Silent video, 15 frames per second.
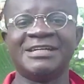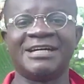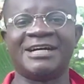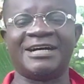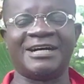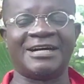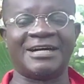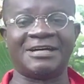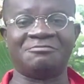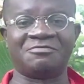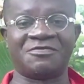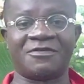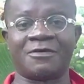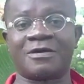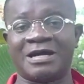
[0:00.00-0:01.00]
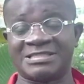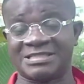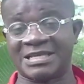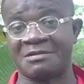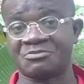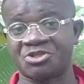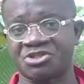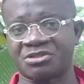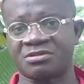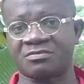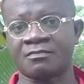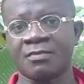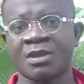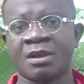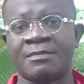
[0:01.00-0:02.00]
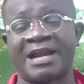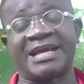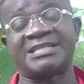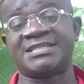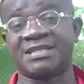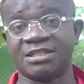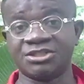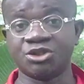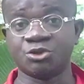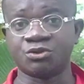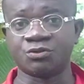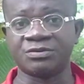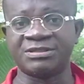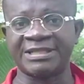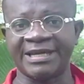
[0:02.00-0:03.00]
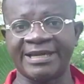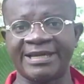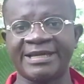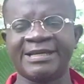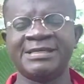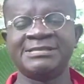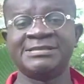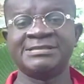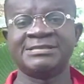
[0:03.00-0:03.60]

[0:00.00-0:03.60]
for consumption. But I tell you today